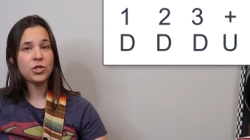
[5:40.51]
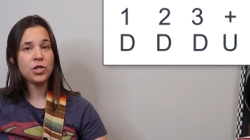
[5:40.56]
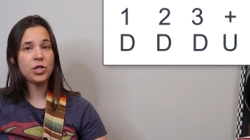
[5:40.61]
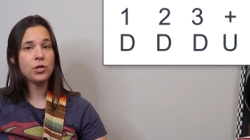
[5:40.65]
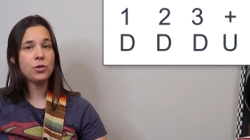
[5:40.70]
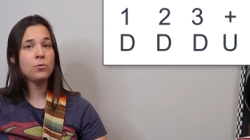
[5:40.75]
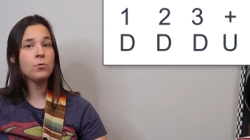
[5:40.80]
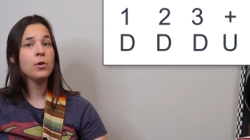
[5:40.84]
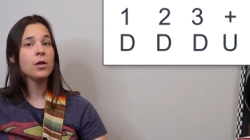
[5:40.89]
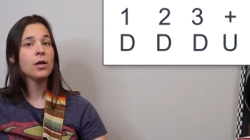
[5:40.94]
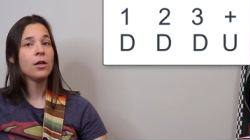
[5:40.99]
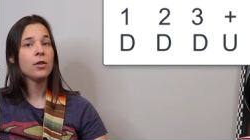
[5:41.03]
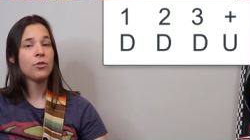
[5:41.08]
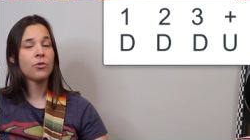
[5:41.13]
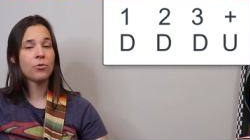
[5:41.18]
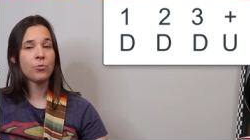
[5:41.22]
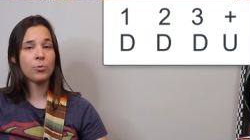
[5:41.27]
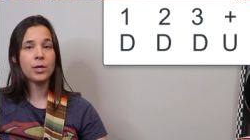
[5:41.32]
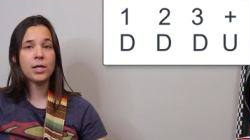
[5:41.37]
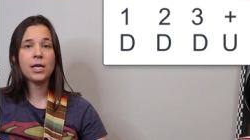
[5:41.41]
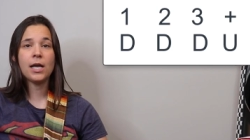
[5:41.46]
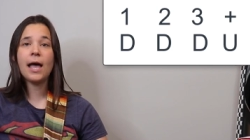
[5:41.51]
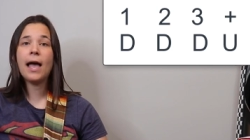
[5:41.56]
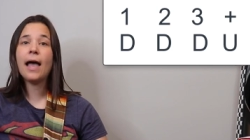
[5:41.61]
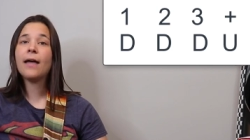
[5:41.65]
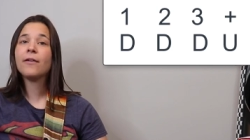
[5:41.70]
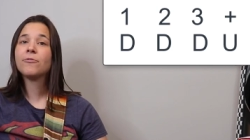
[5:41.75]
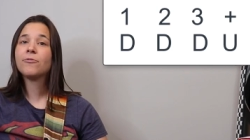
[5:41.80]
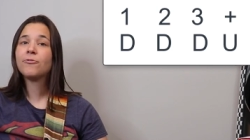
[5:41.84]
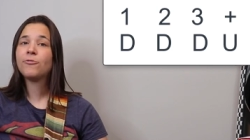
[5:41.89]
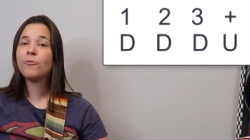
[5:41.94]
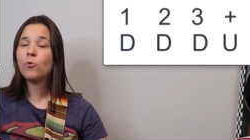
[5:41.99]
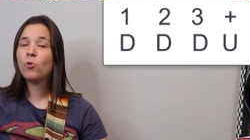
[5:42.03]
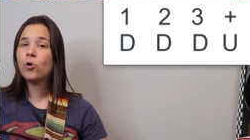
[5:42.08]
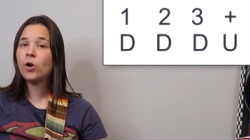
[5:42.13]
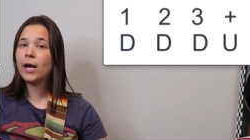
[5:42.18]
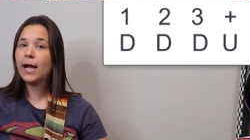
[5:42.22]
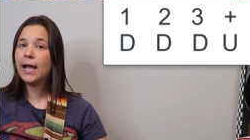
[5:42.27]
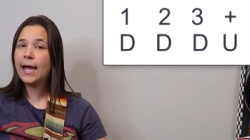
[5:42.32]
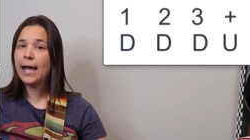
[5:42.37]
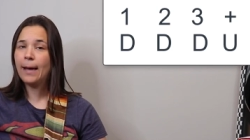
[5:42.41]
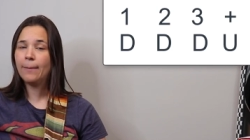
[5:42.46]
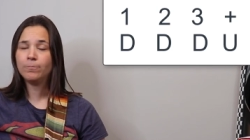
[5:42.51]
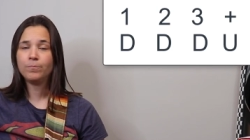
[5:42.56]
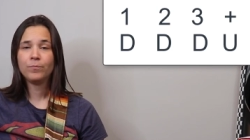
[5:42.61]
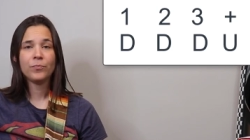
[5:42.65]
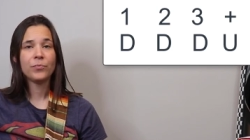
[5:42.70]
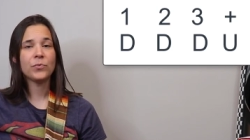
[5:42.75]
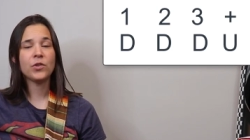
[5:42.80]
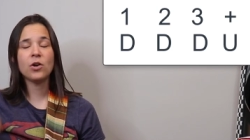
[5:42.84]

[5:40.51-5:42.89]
two, three, and four, and.